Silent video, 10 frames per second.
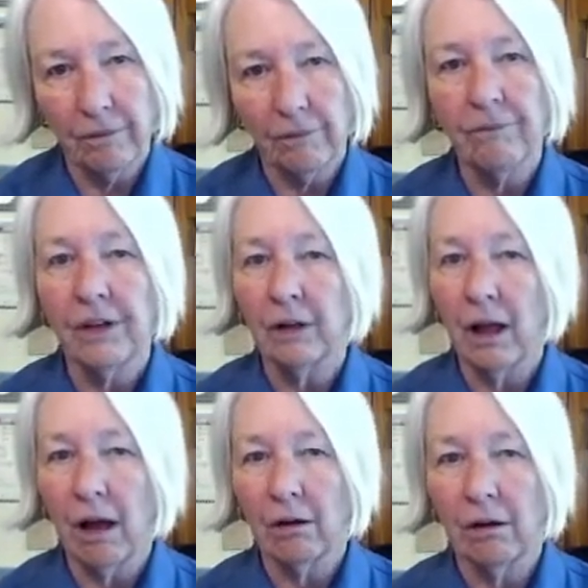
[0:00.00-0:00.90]
of a
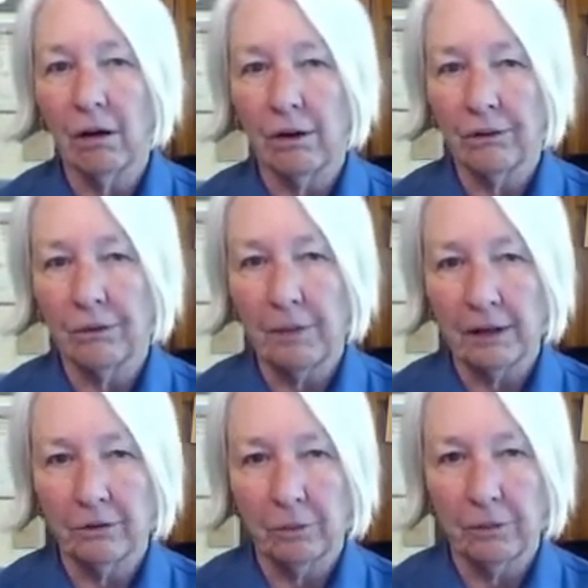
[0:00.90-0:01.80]
fetal alcohol
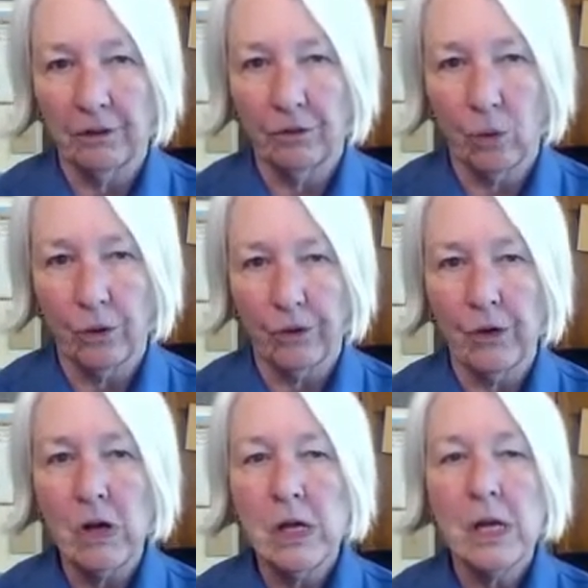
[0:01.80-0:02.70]
spectrum
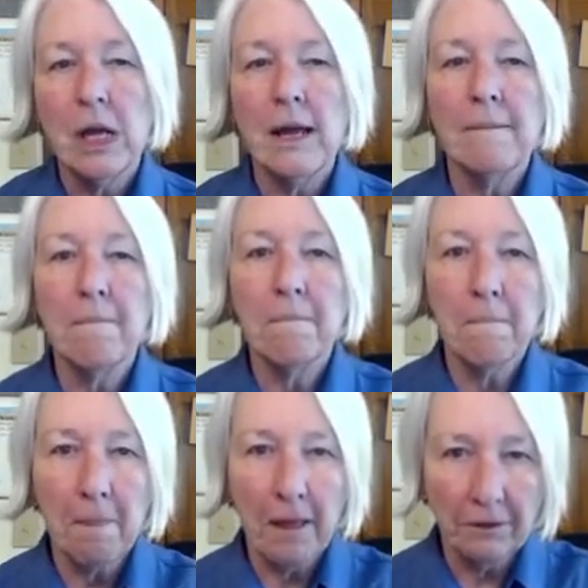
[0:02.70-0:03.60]
disorder.
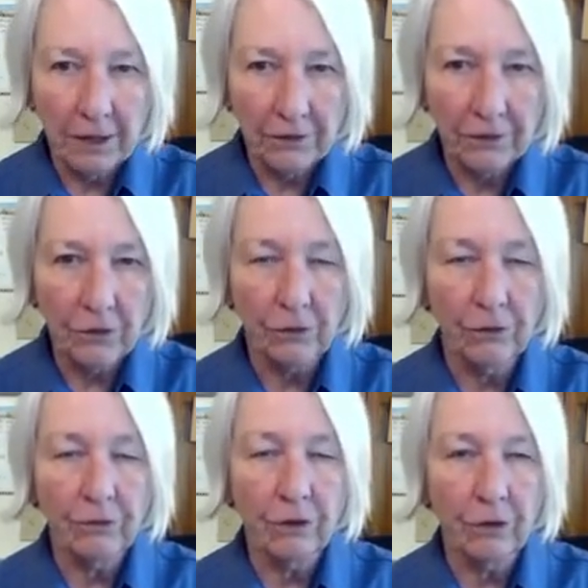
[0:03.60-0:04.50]
And yes,
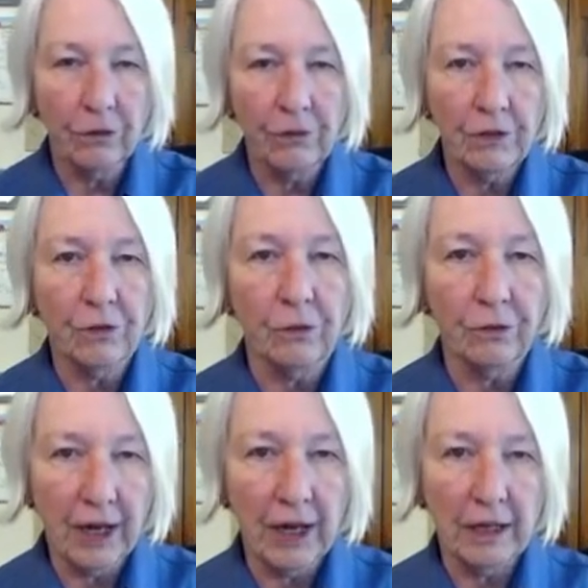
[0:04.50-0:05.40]
those
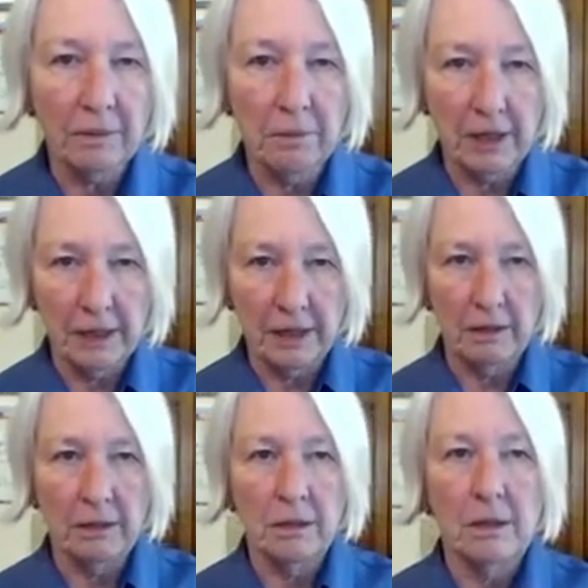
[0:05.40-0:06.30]
features can
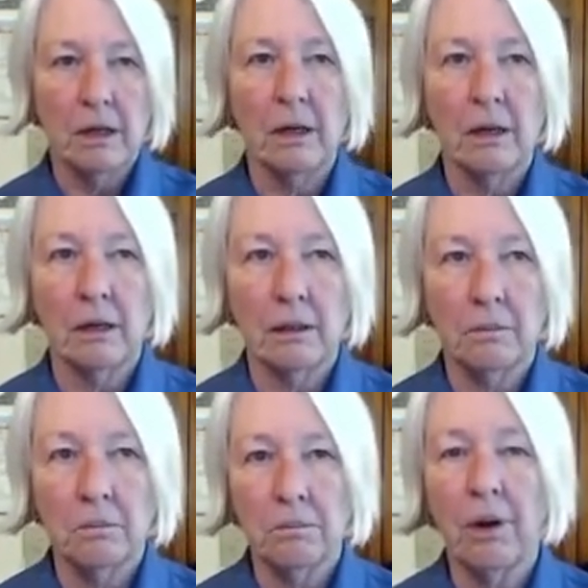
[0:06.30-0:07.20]
be
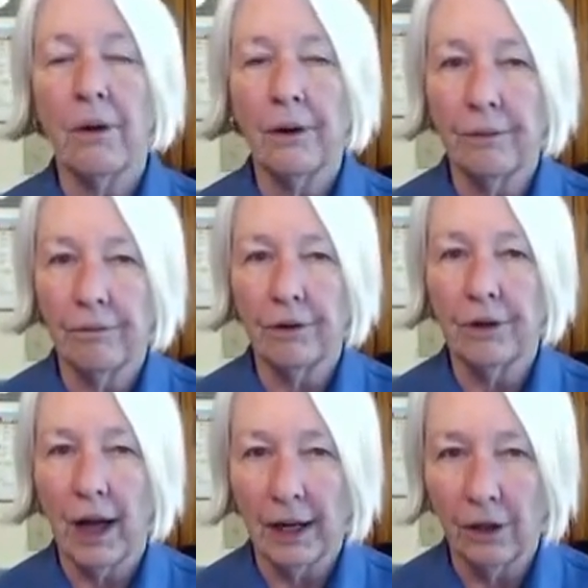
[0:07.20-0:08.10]
part of
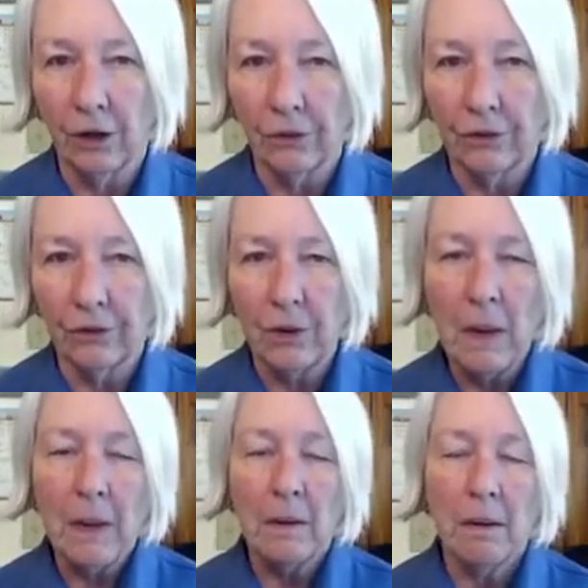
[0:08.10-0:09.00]
the diagnosis,
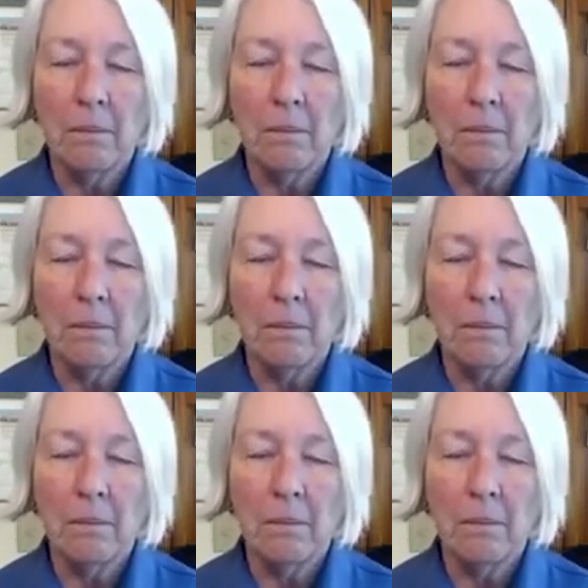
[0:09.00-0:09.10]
